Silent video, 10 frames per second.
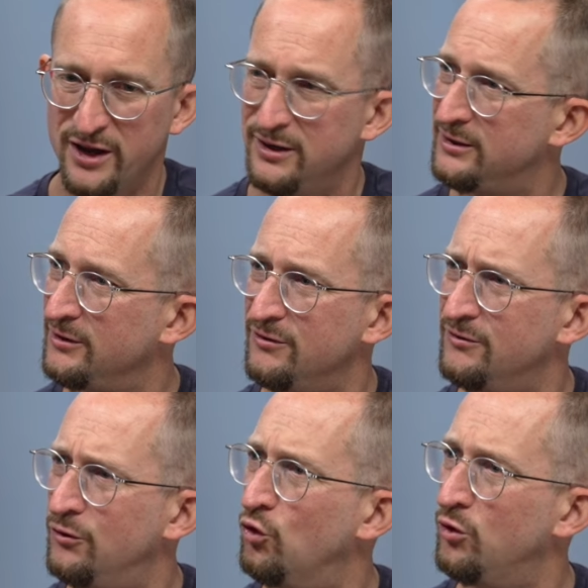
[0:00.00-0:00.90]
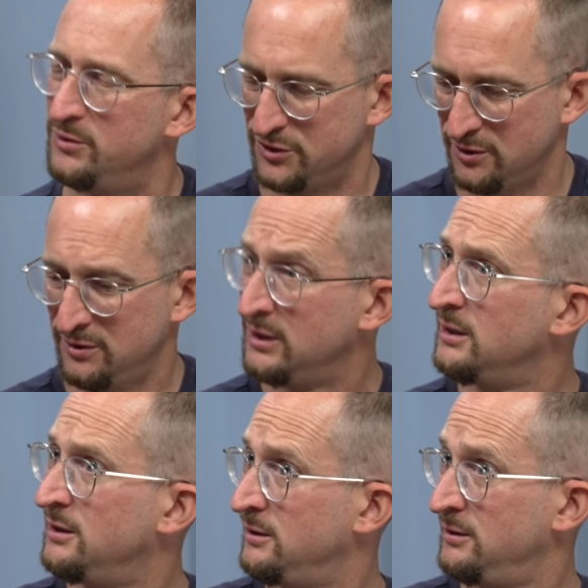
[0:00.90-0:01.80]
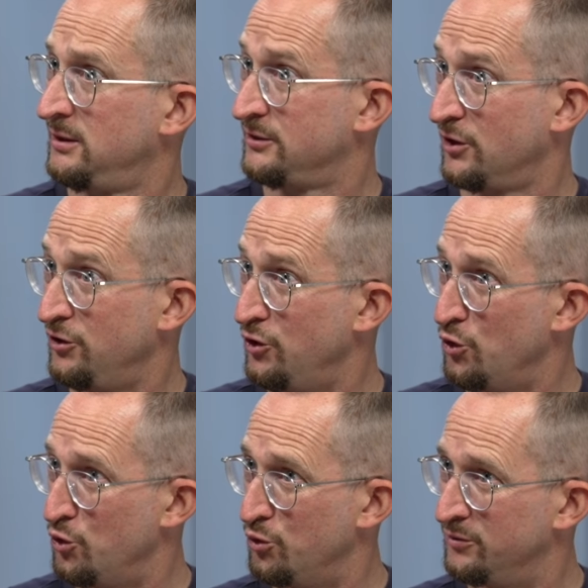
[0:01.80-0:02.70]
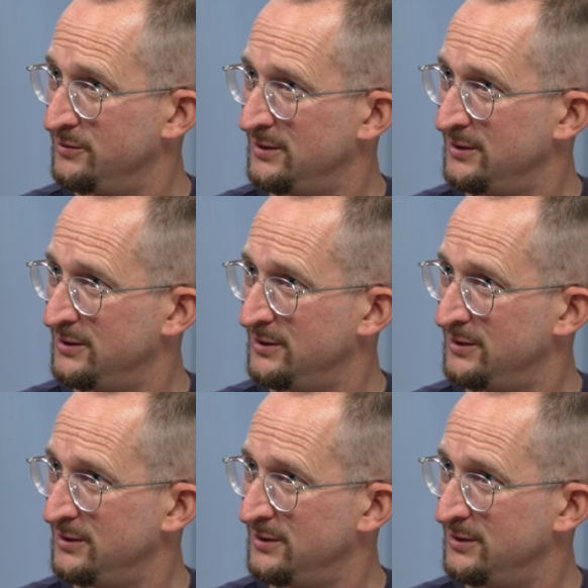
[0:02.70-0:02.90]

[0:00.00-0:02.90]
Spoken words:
in a different form, as a new